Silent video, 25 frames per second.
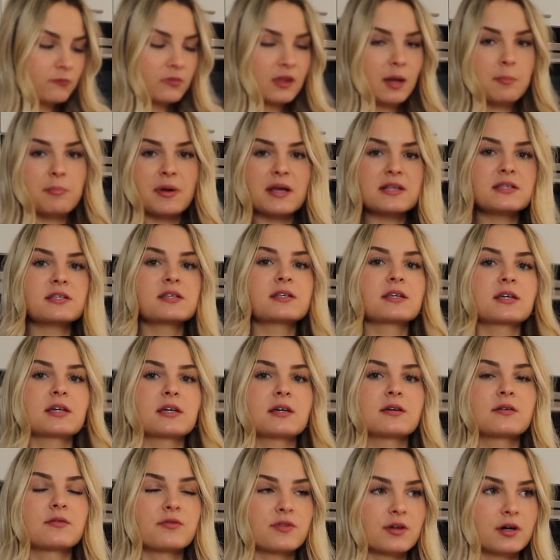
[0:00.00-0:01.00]

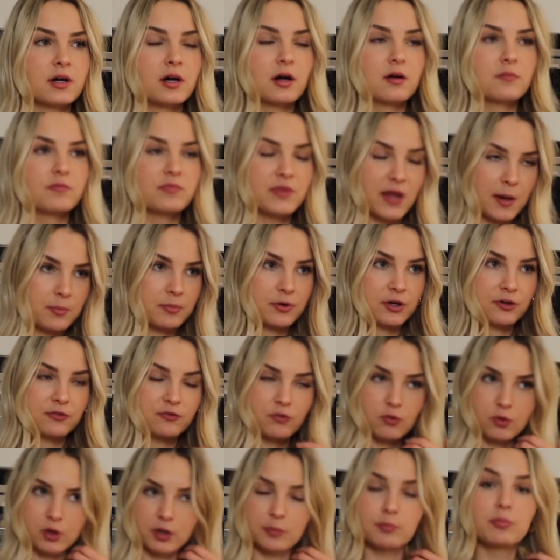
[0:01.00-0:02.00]
basically the number
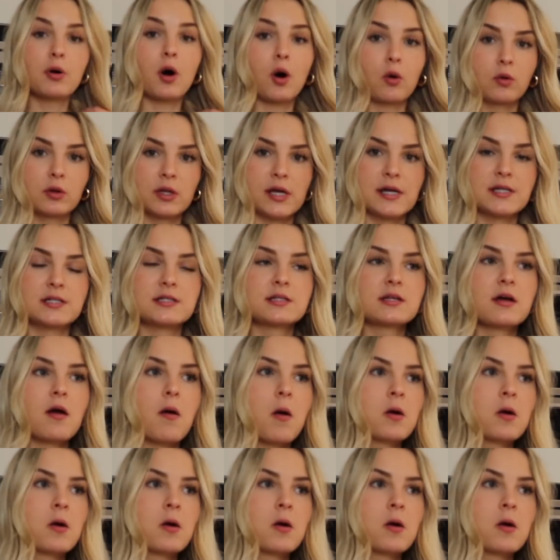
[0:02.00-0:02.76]
for Poland.